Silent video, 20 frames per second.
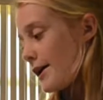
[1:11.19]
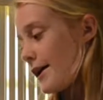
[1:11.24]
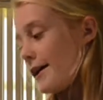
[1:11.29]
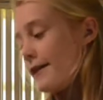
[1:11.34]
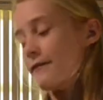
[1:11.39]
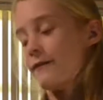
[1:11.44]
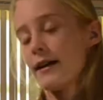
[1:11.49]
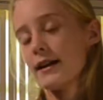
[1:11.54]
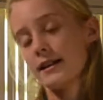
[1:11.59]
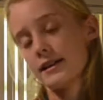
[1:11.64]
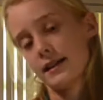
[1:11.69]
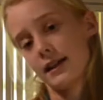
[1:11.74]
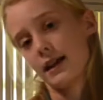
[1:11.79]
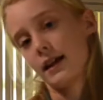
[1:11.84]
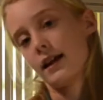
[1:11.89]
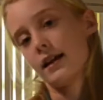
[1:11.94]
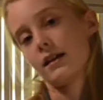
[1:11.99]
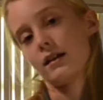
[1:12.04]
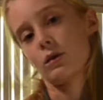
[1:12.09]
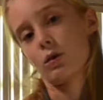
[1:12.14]
Eventing
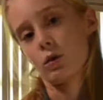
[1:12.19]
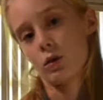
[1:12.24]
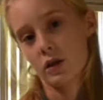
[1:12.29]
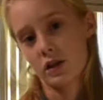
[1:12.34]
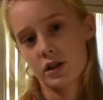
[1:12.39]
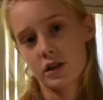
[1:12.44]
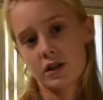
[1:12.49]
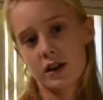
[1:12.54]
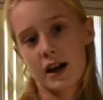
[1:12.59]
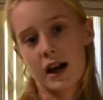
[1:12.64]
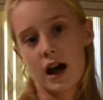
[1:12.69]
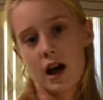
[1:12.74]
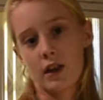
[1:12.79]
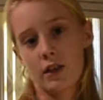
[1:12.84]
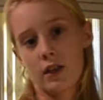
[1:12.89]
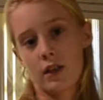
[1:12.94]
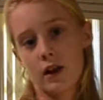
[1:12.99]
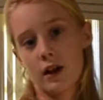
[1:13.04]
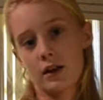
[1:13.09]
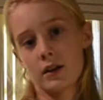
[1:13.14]
is a horse
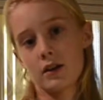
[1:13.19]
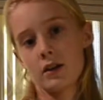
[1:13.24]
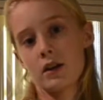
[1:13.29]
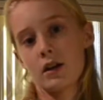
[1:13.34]
triathlon